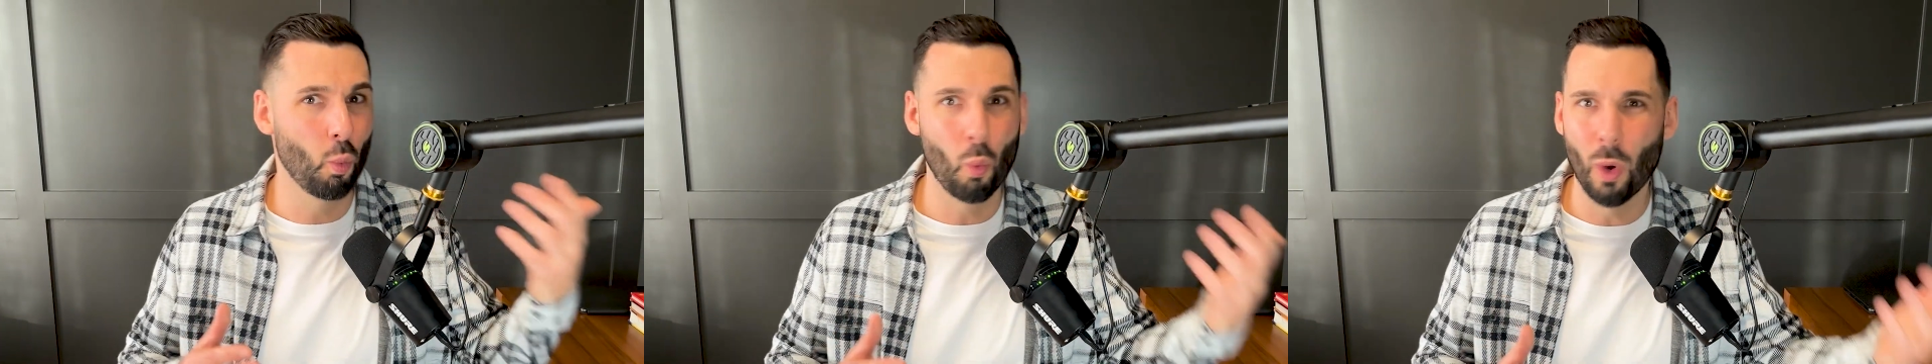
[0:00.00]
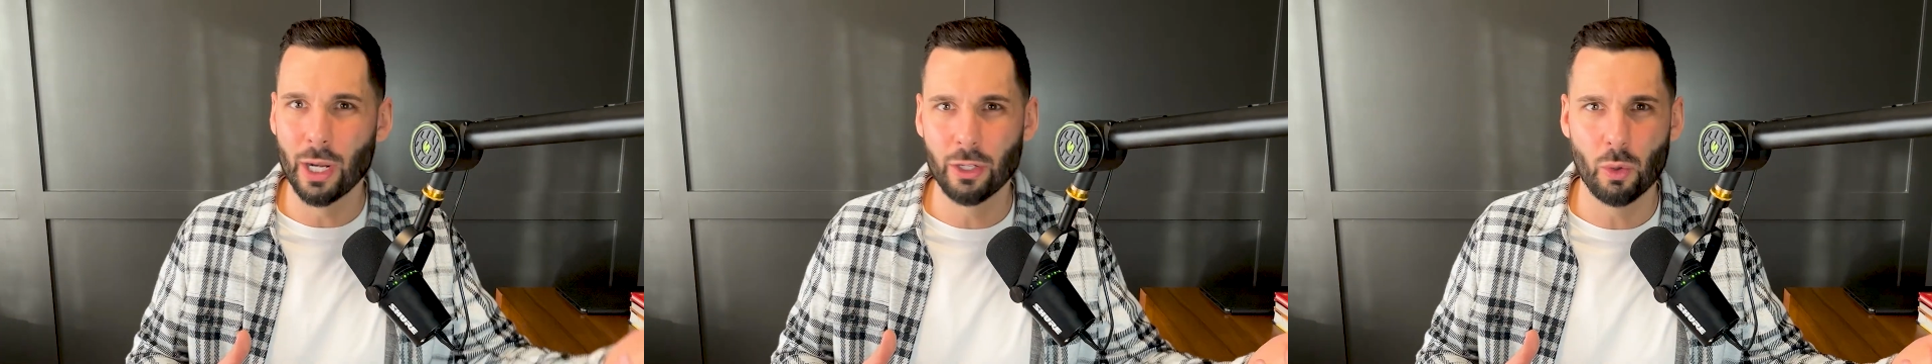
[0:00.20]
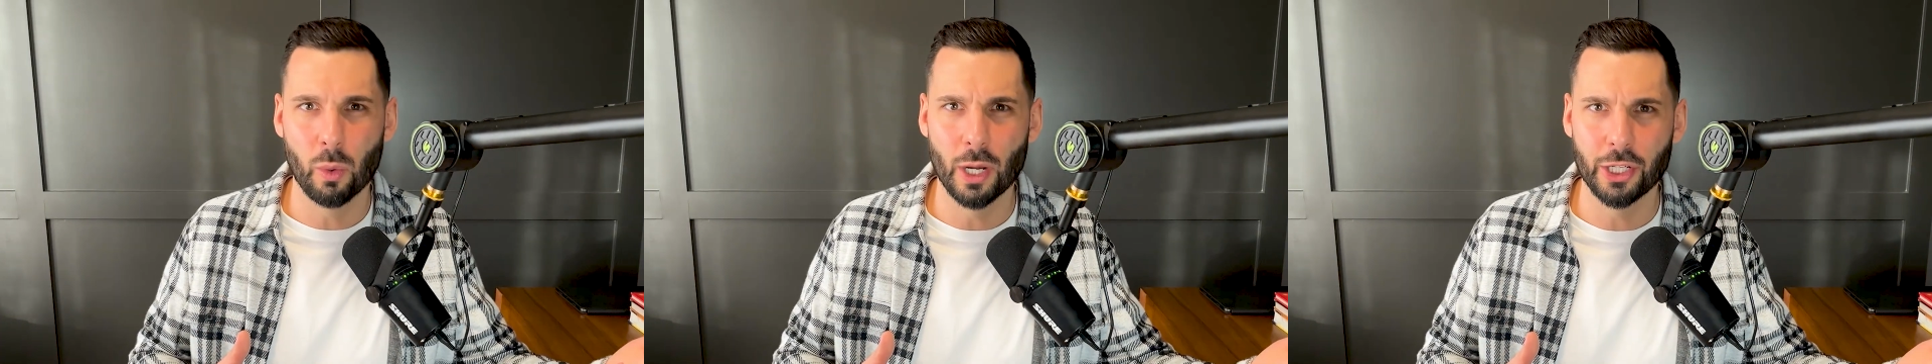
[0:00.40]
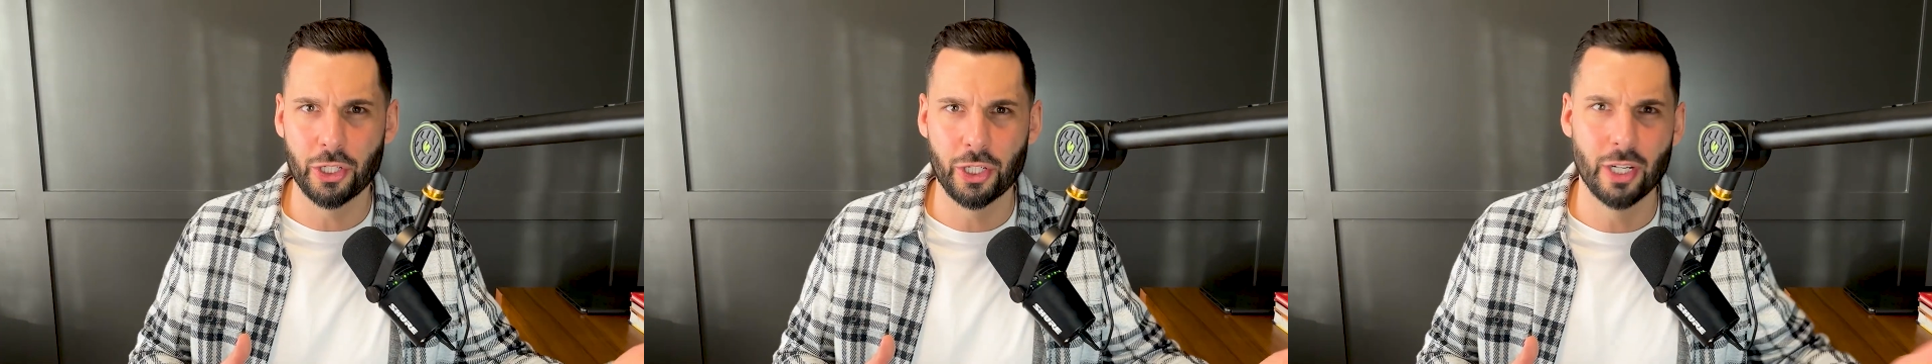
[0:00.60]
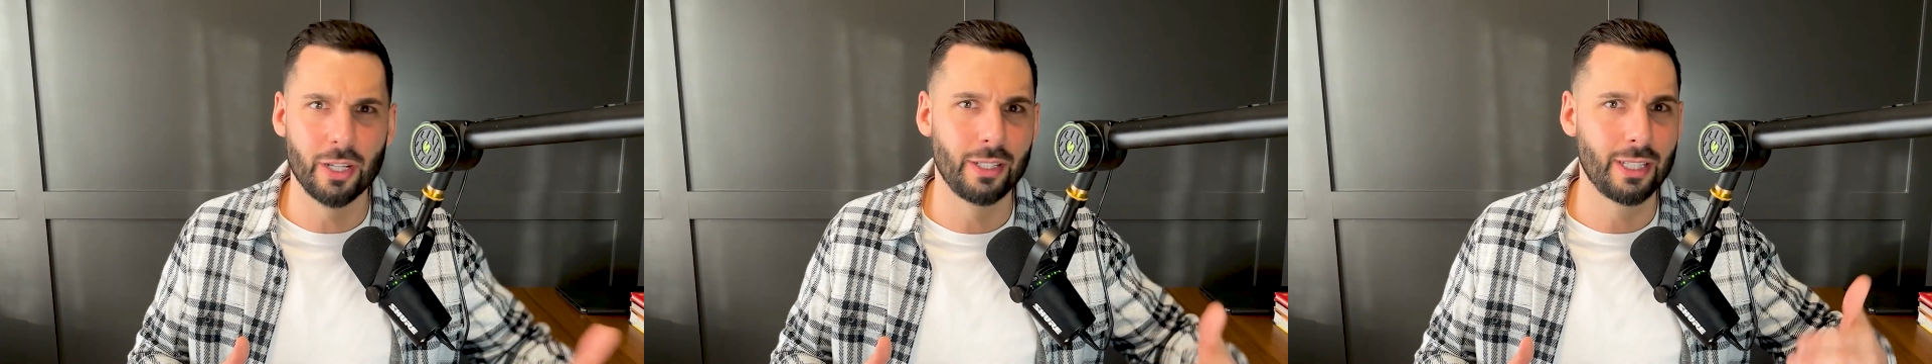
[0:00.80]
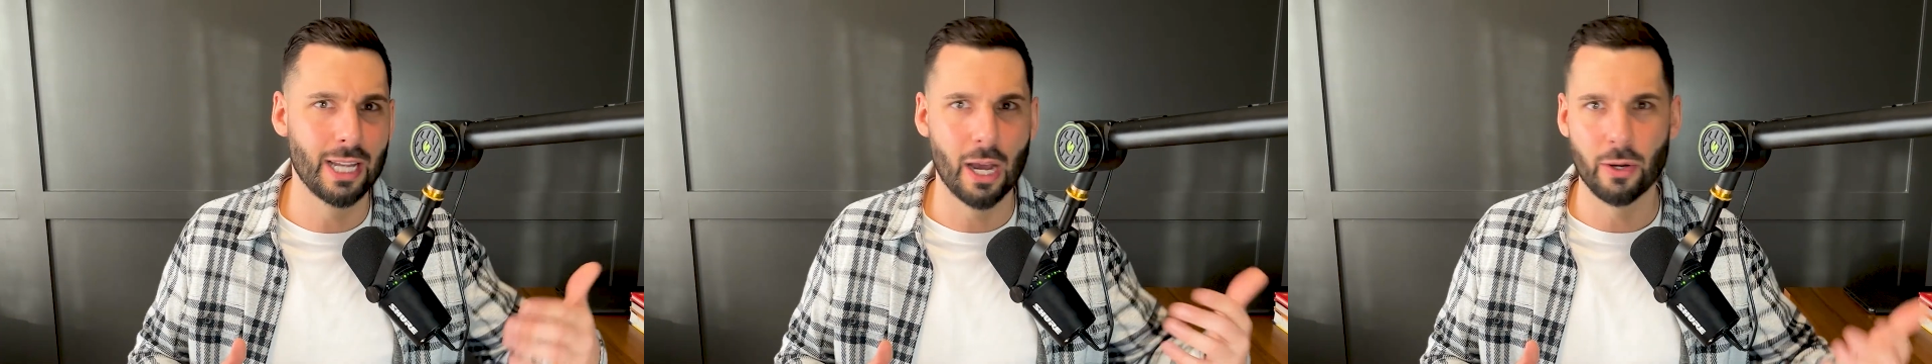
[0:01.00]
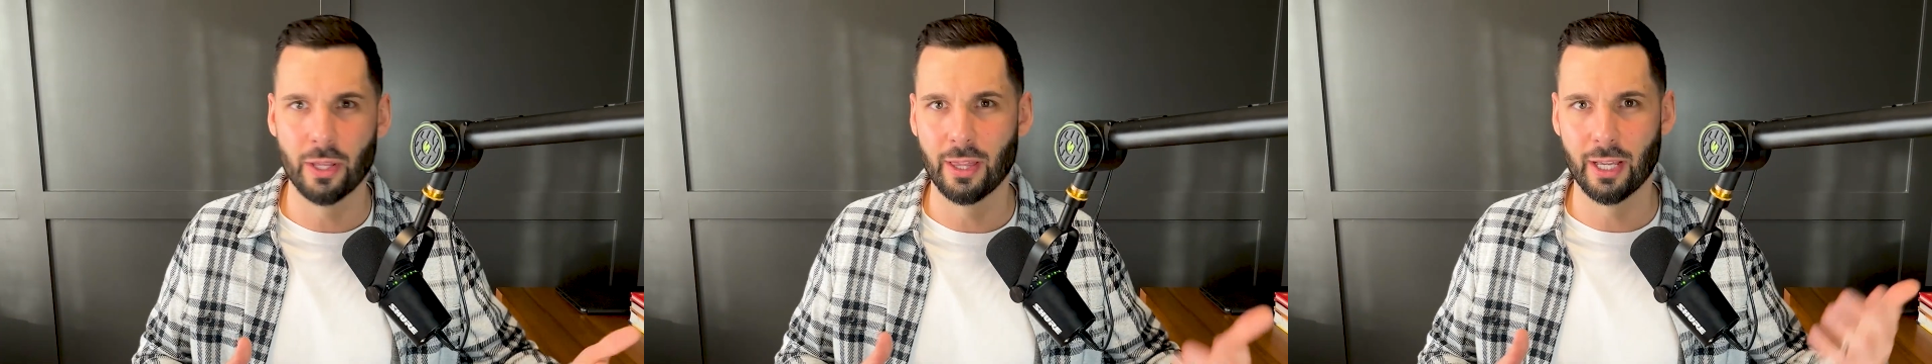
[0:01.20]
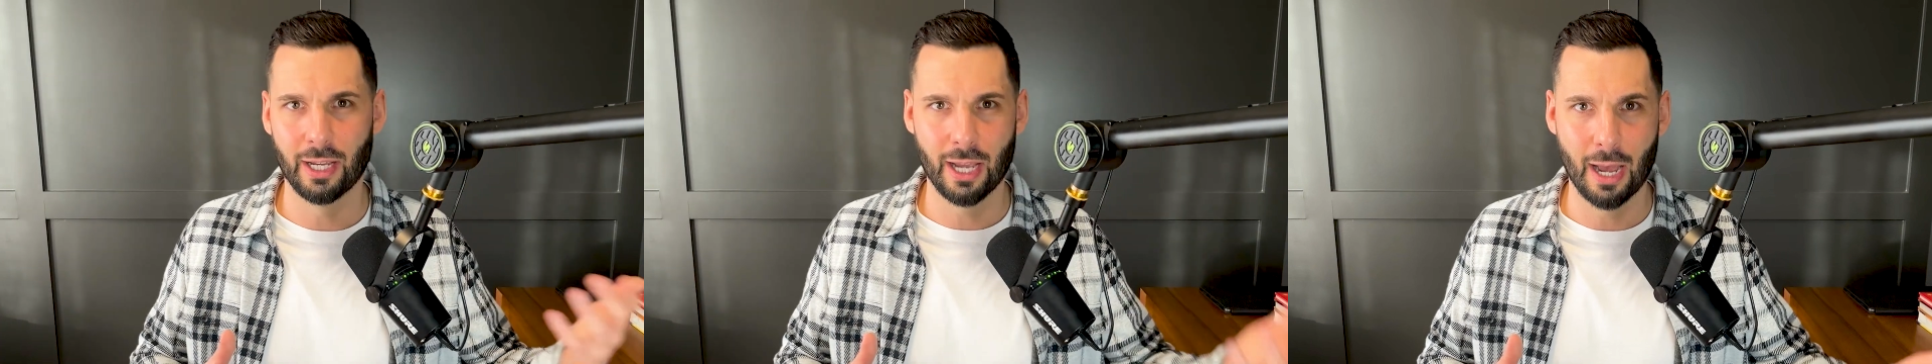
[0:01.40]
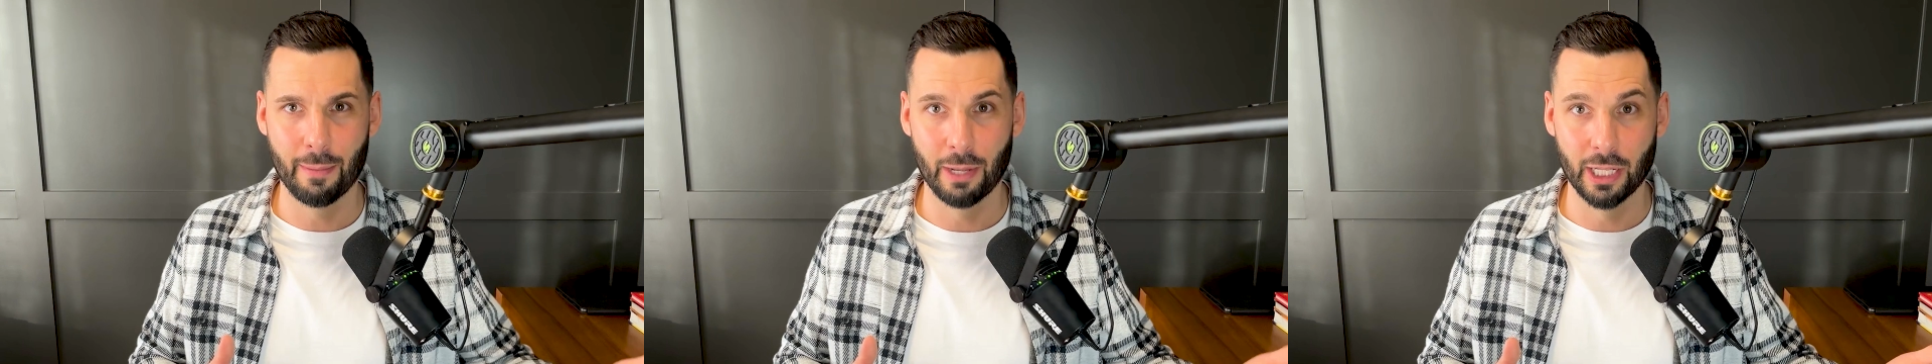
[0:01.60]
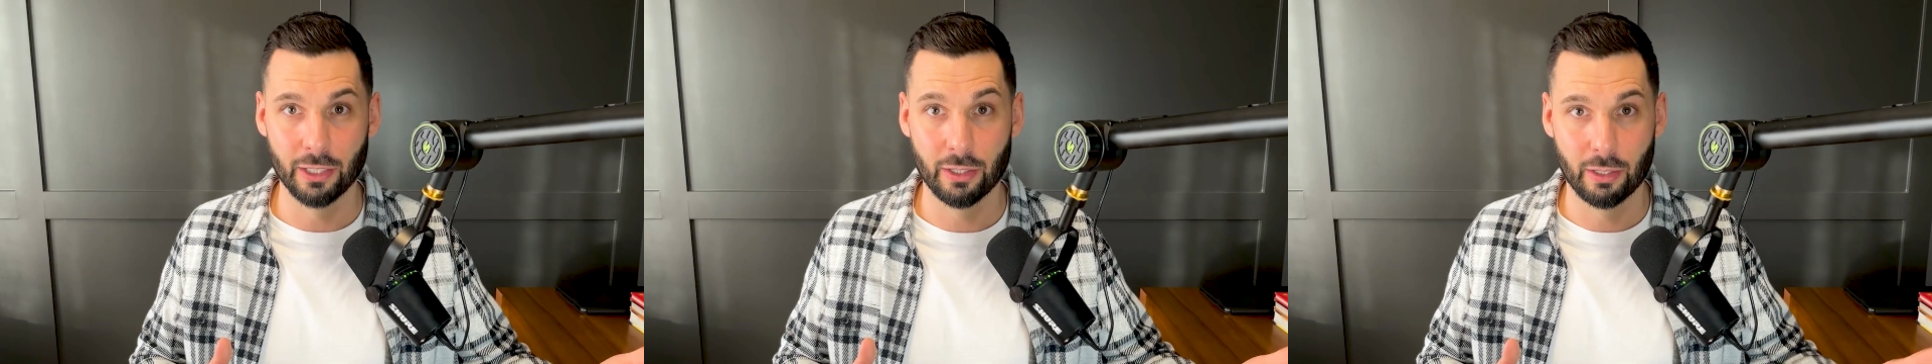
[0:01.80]
one question down in the
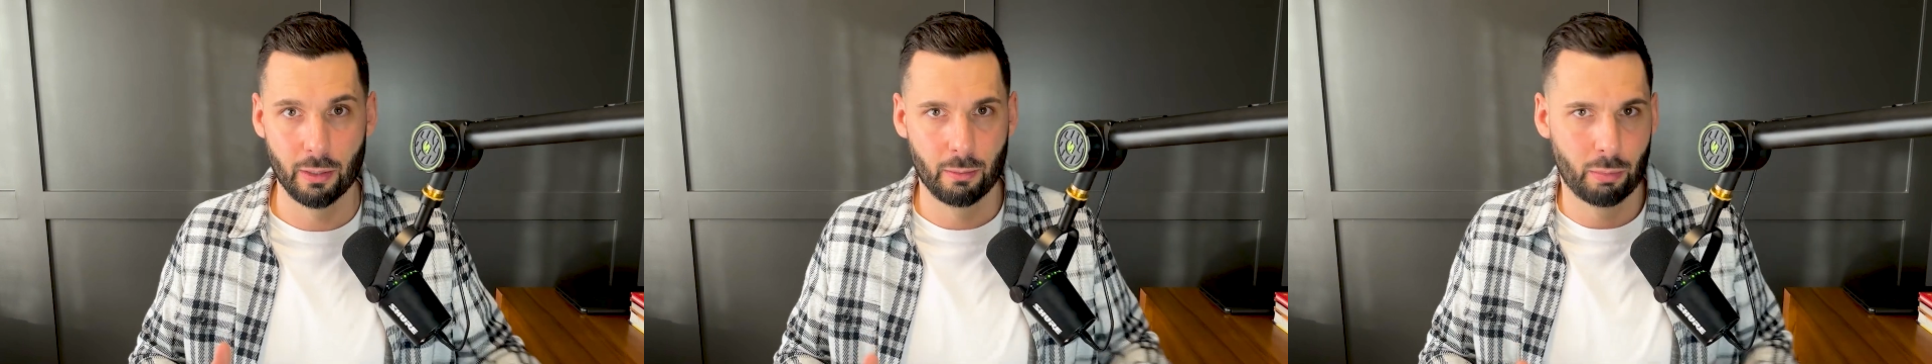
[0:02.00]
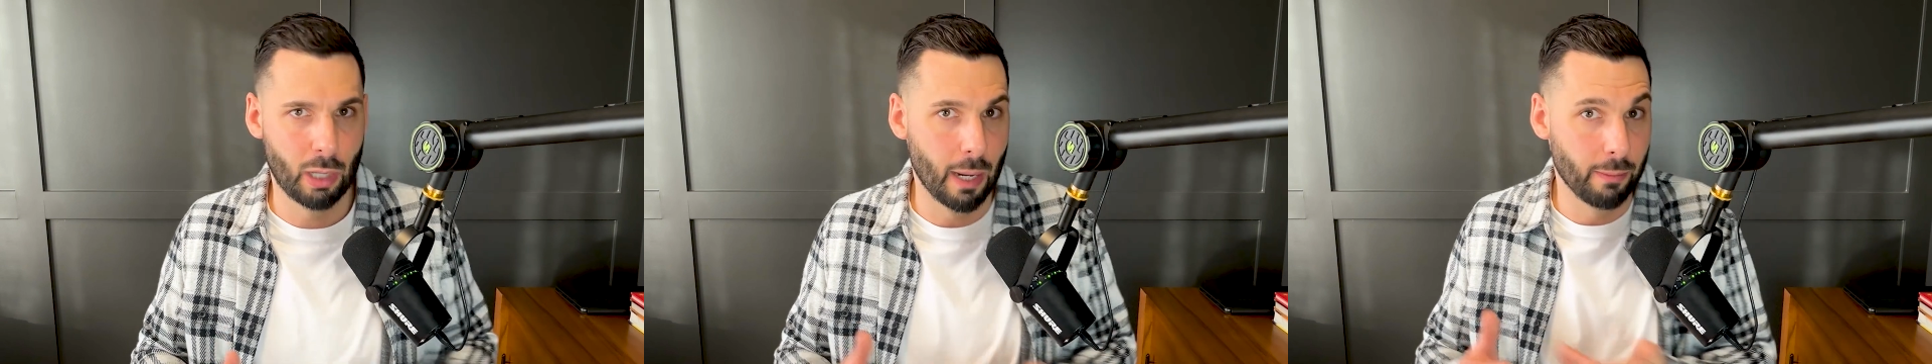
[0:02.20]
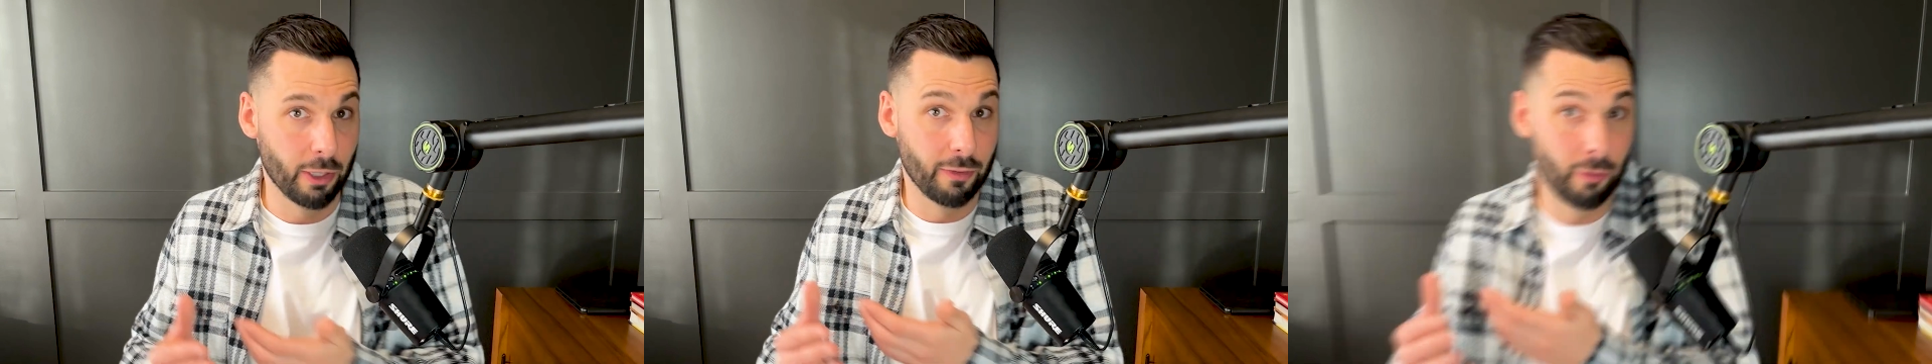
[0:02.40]
comments, probably